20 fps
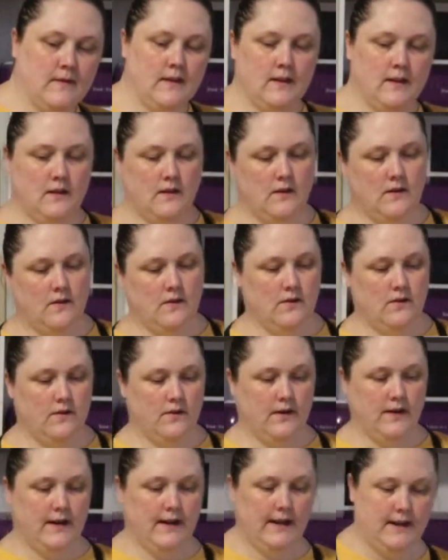
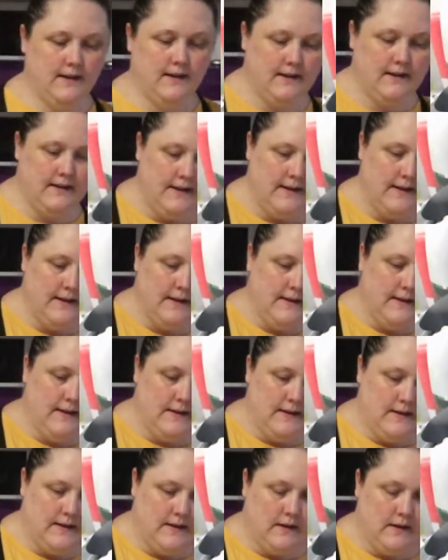Alrighty.
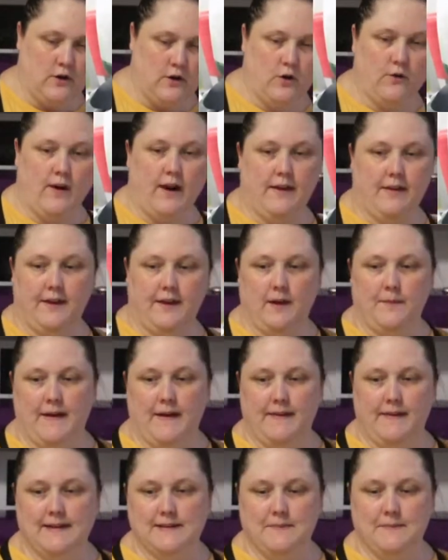Great thing about
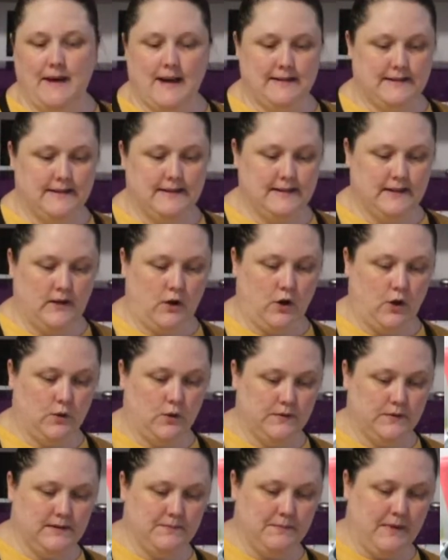these mats is it
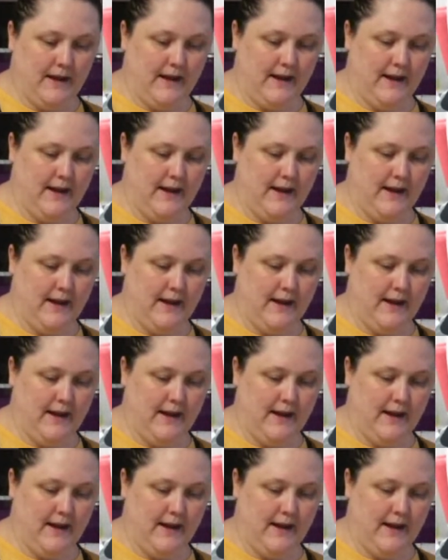holds my